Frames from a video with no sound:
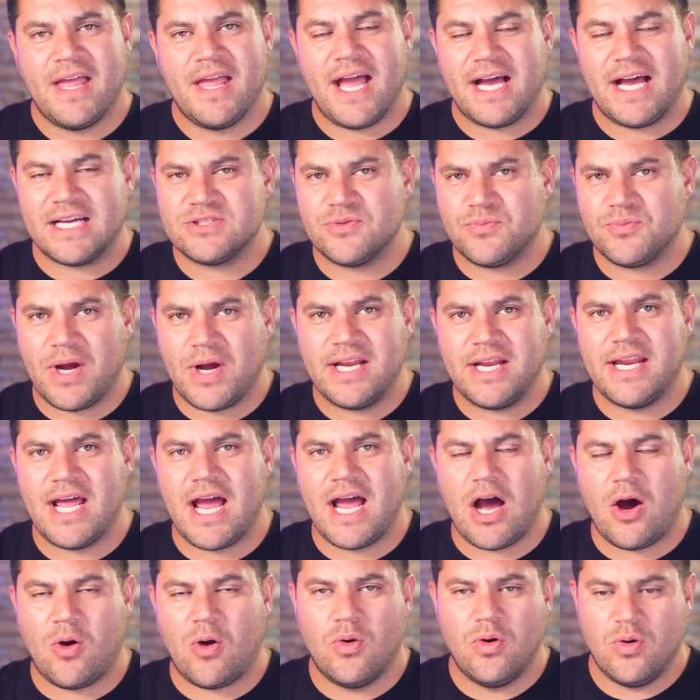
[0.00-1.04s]
As of right
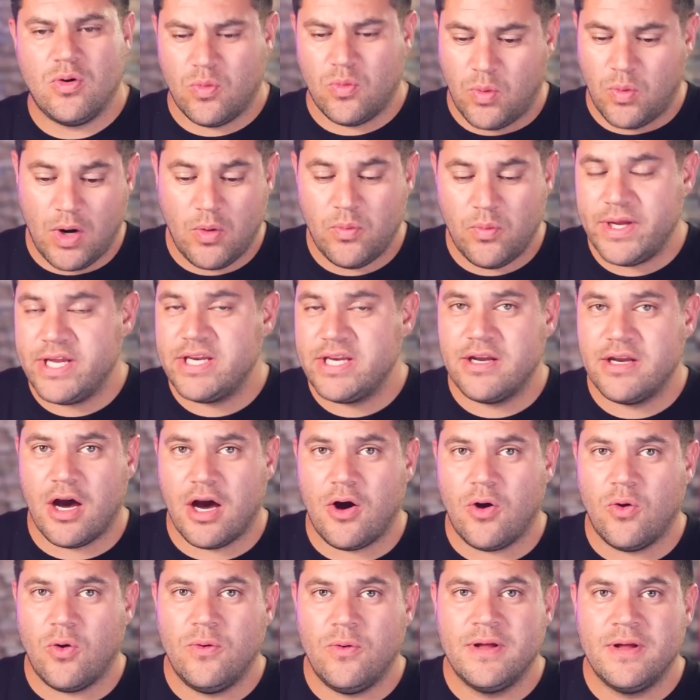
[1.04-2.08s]
now, what we
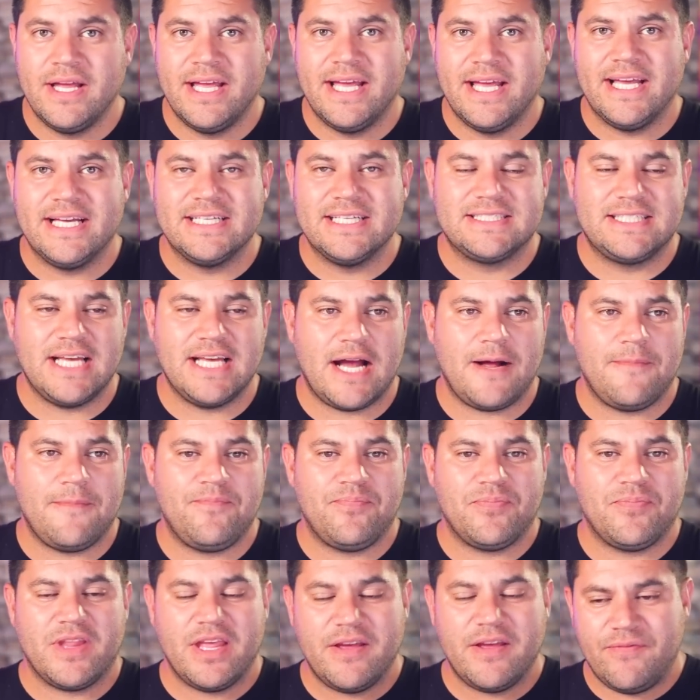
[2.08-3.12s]
know is that
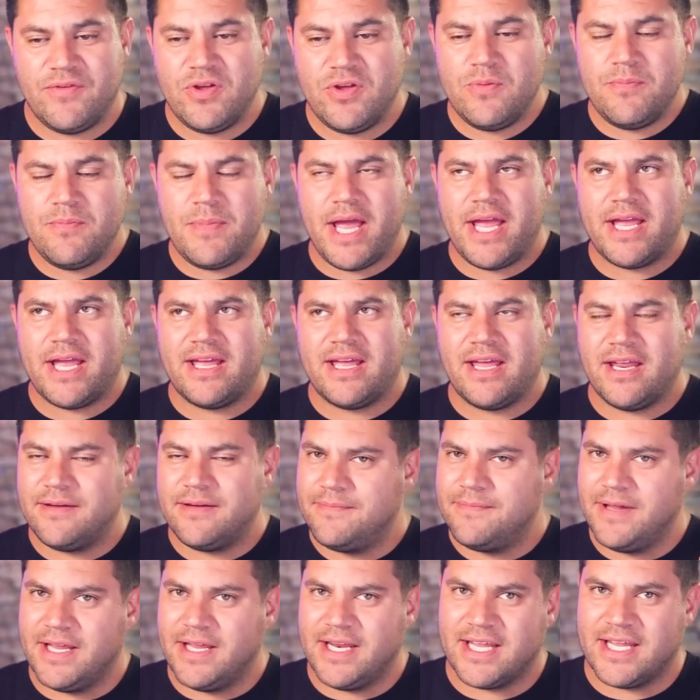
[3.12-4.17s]
if you make,
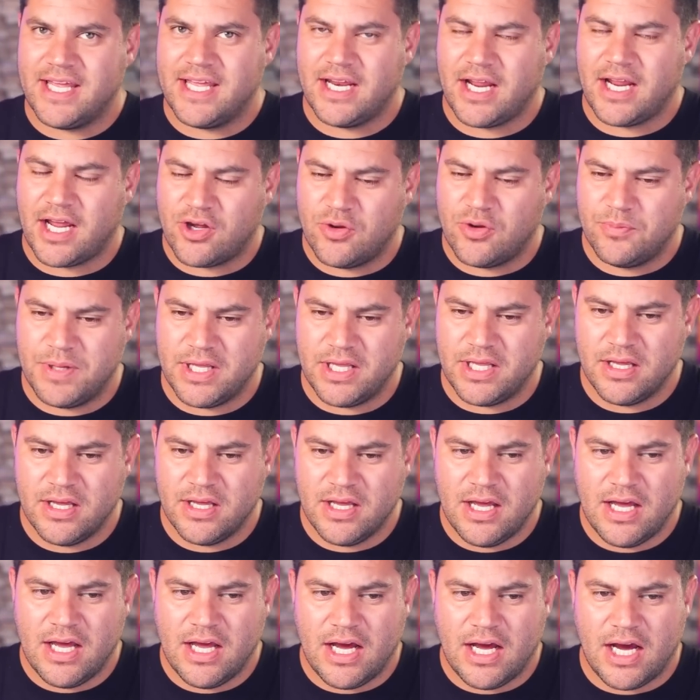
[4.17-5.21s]
and again, I could be
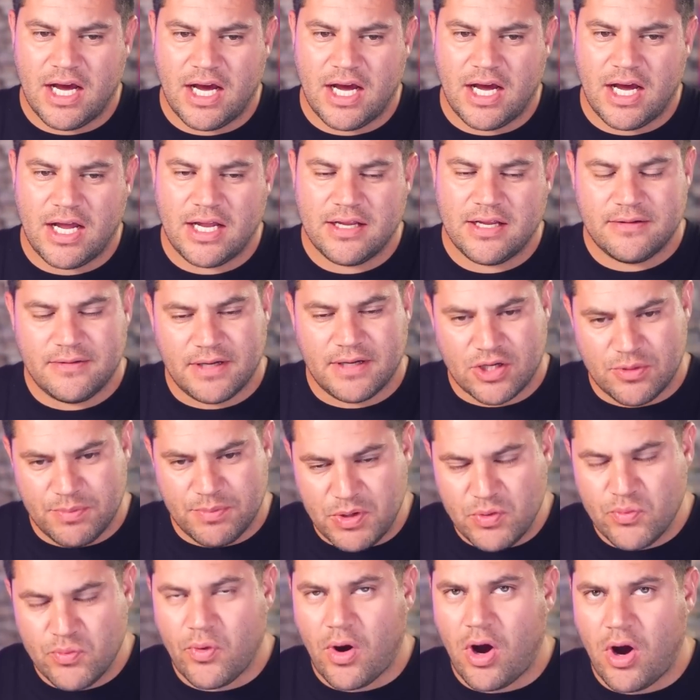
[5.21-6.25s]

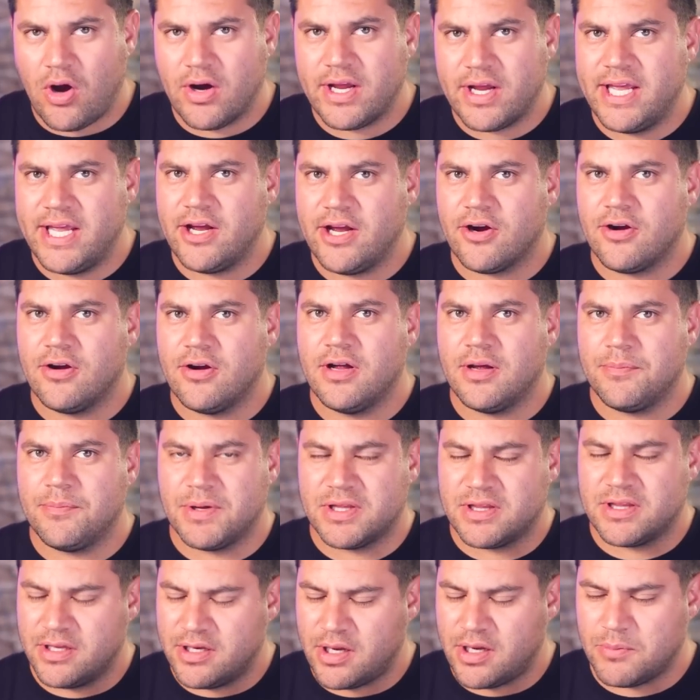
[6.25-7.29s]
wrong here,
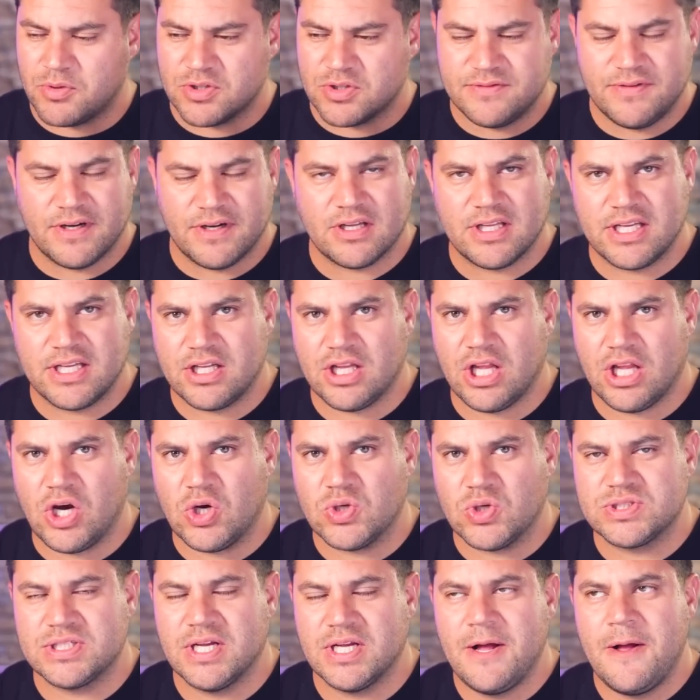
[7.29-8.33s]
but the number's fairly
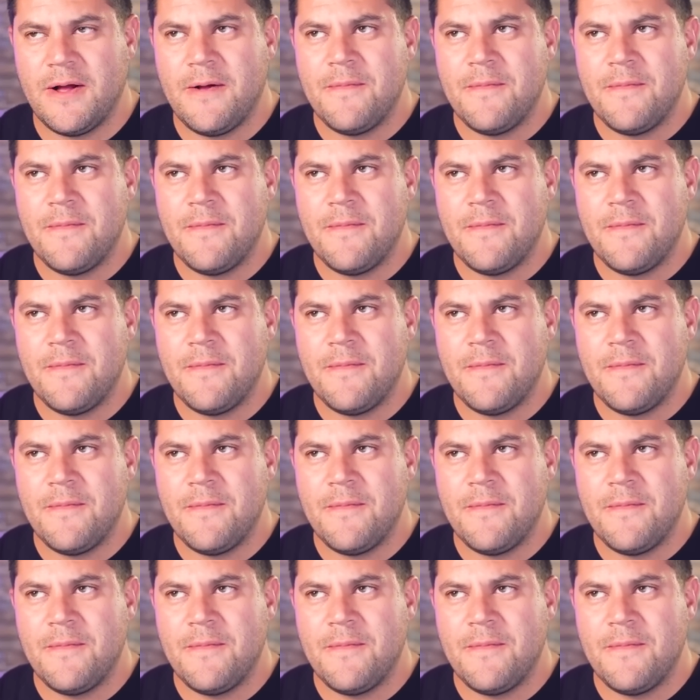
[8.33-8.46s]
close.